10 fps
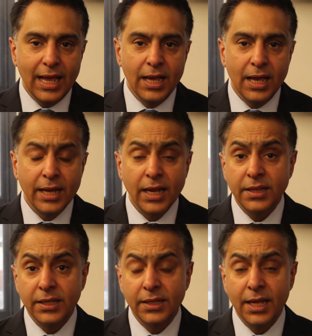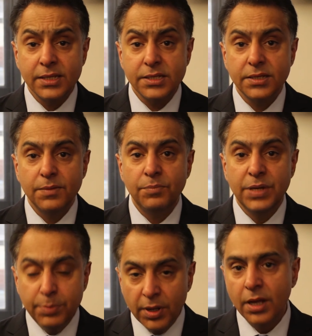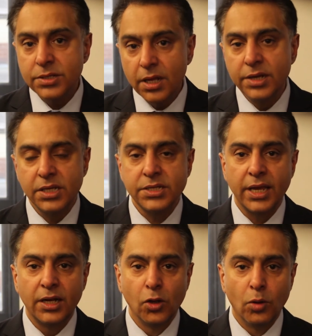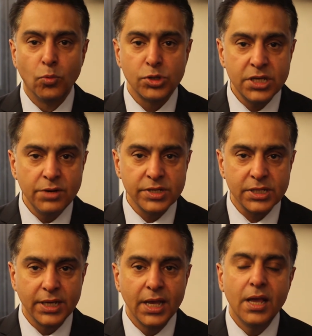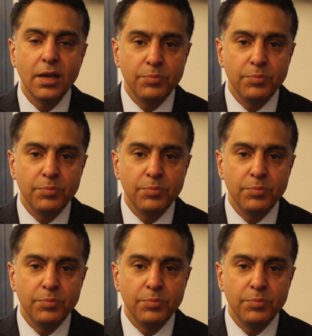and I think that people are starting to take it a lot more seriously.